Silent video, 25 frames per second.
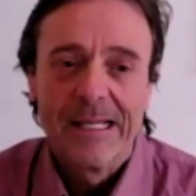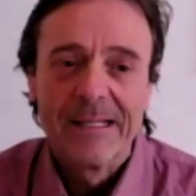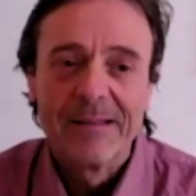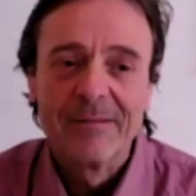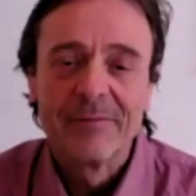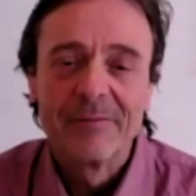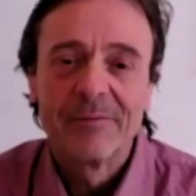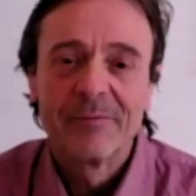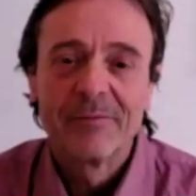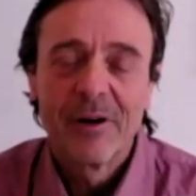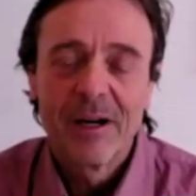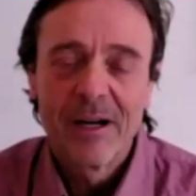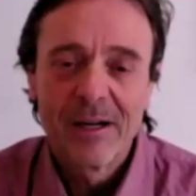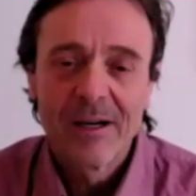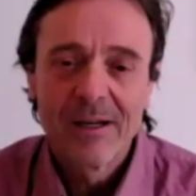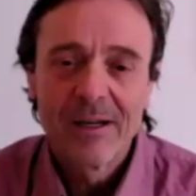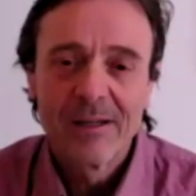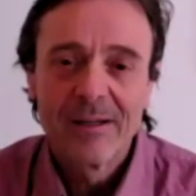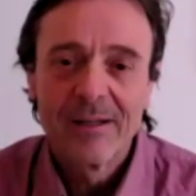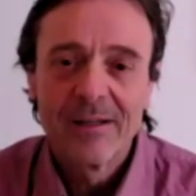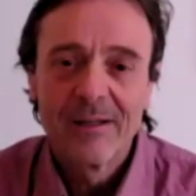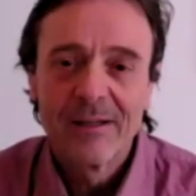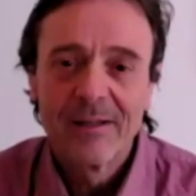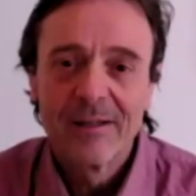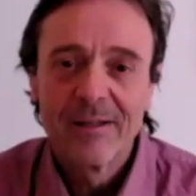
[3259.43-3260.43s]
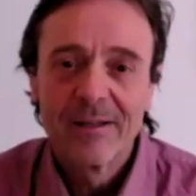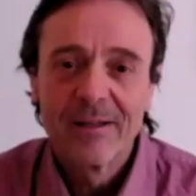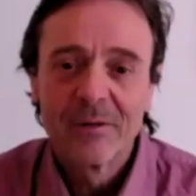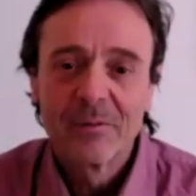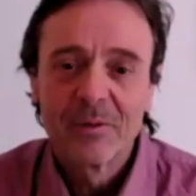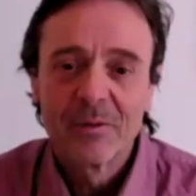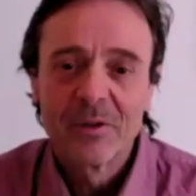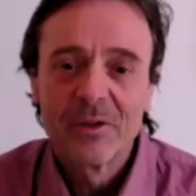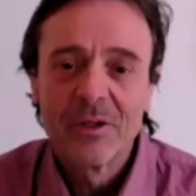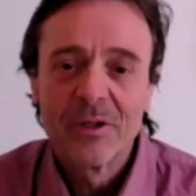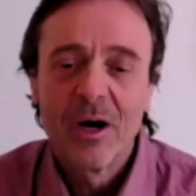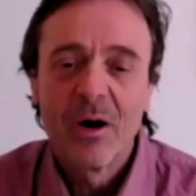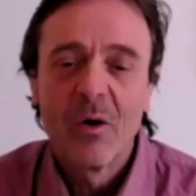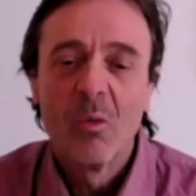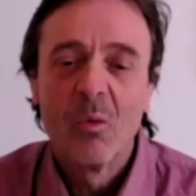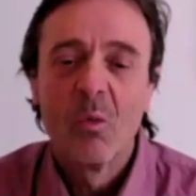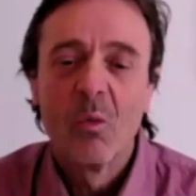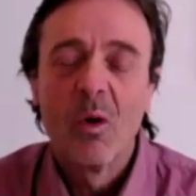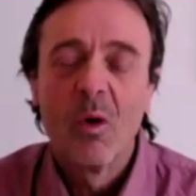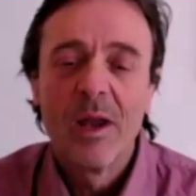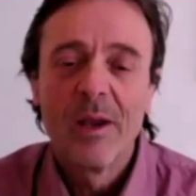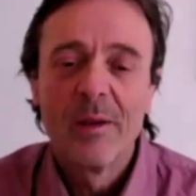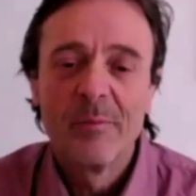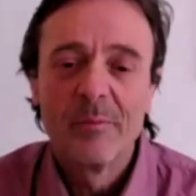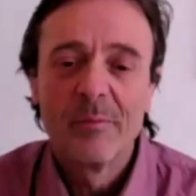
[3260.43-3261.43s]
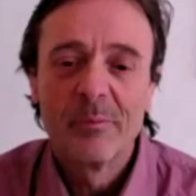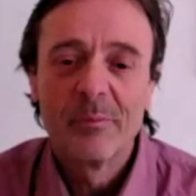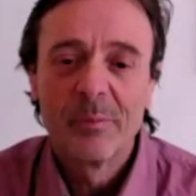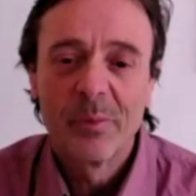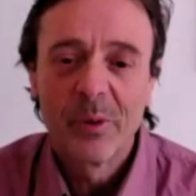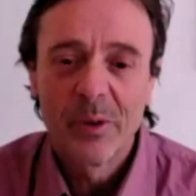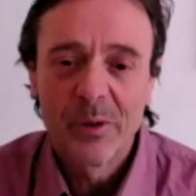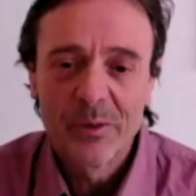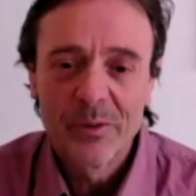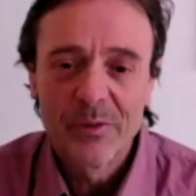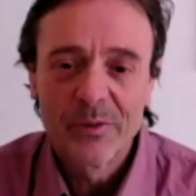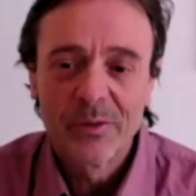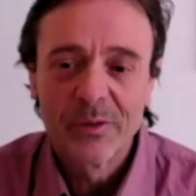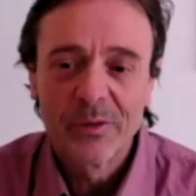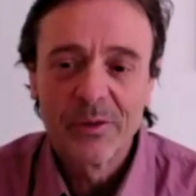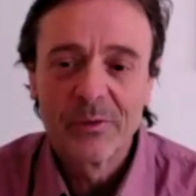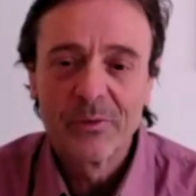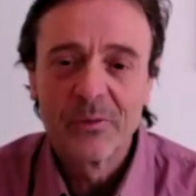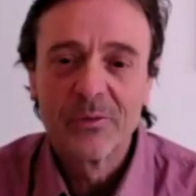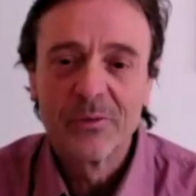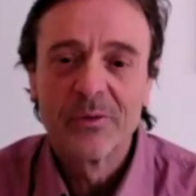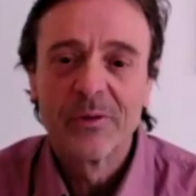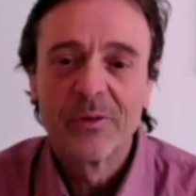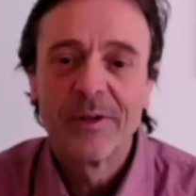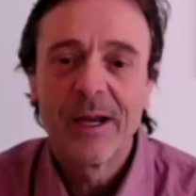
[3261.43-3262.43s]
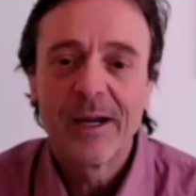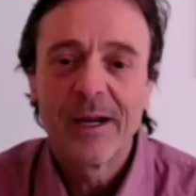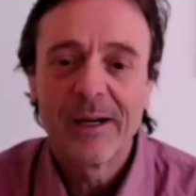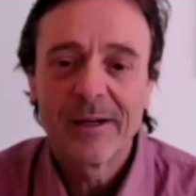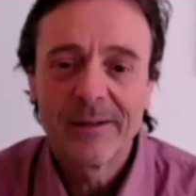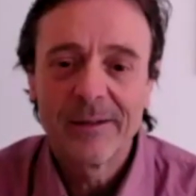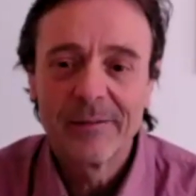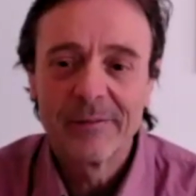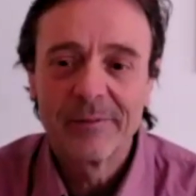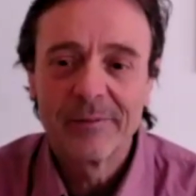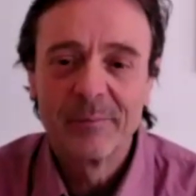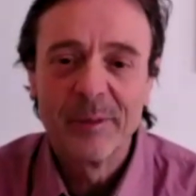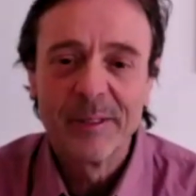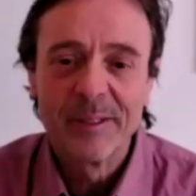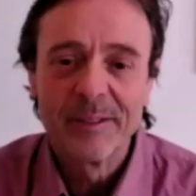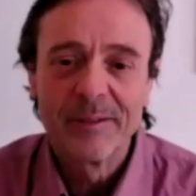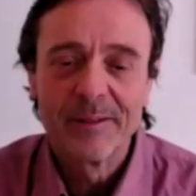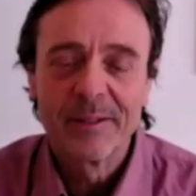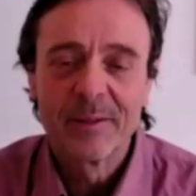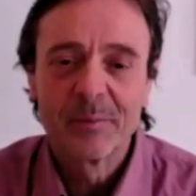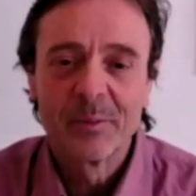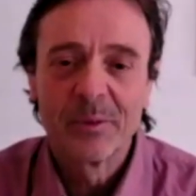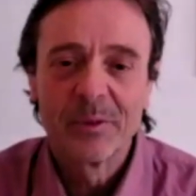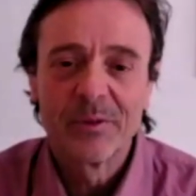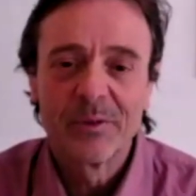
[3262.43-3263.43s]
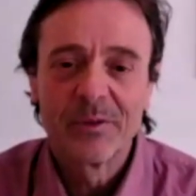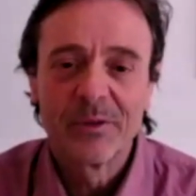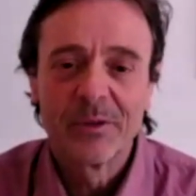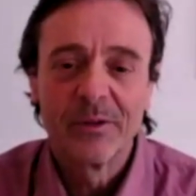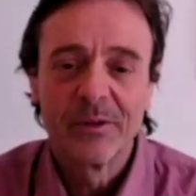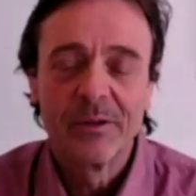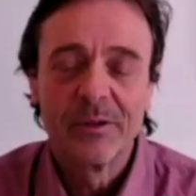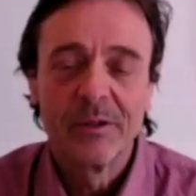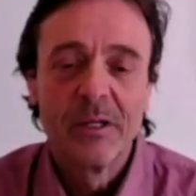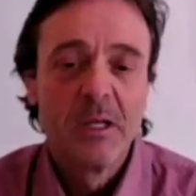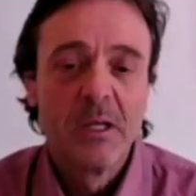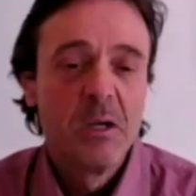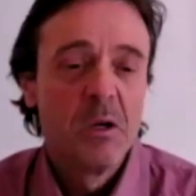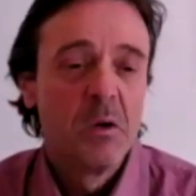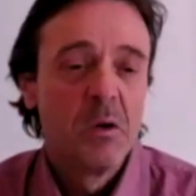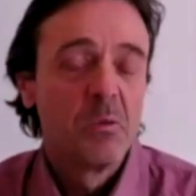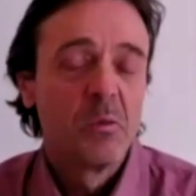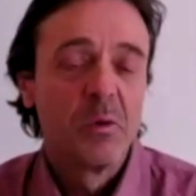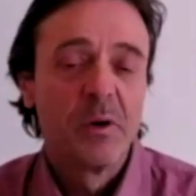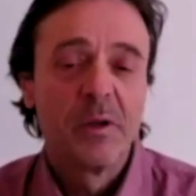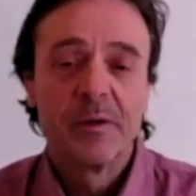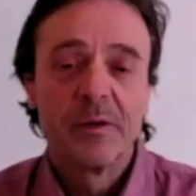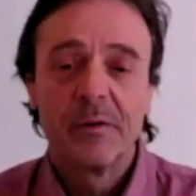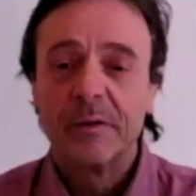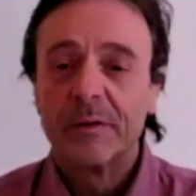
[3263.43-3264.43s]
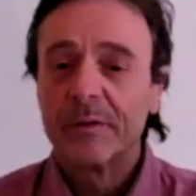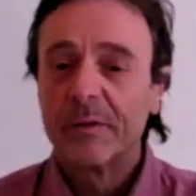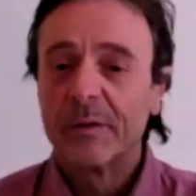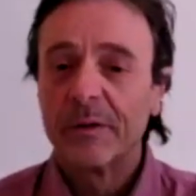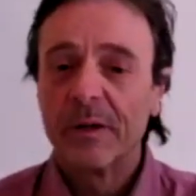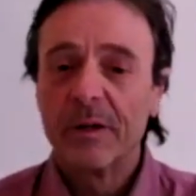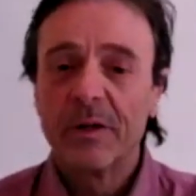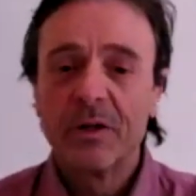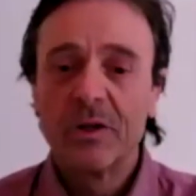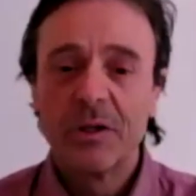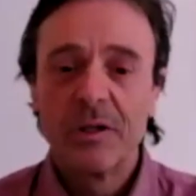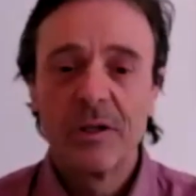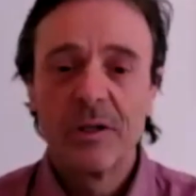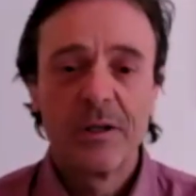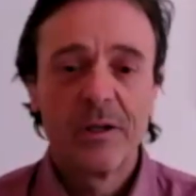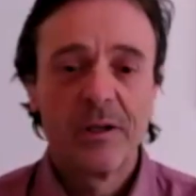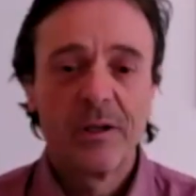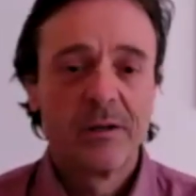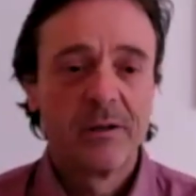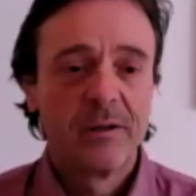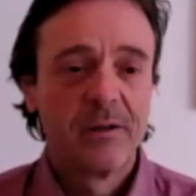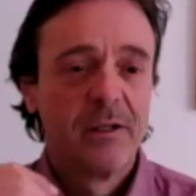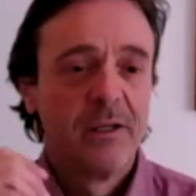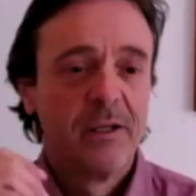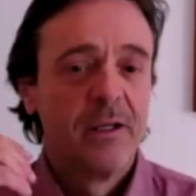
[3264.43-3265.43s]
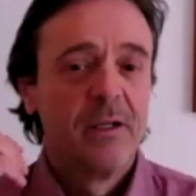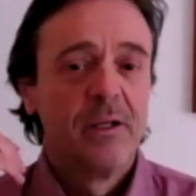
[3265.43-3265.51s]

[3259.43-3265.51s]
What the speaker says: And frankly, there was not one person who's an active business person, whether it's an engineer